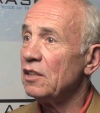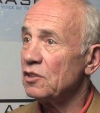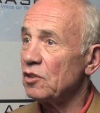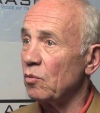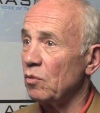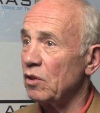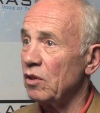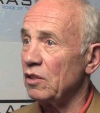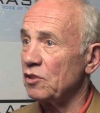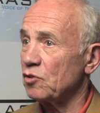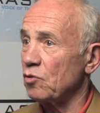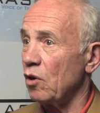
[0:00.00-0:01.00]
So we're on
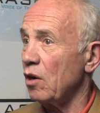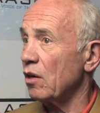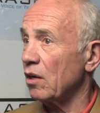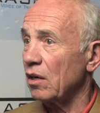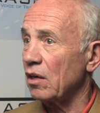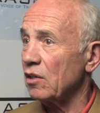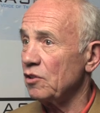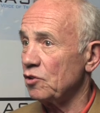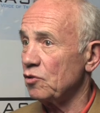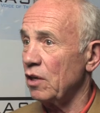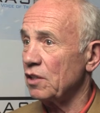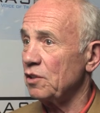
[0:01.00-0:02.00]
a strong
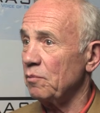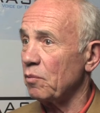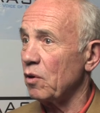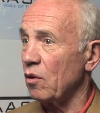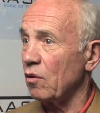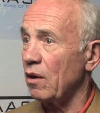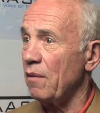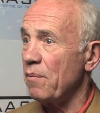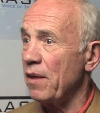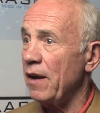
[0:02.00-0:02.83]
construction program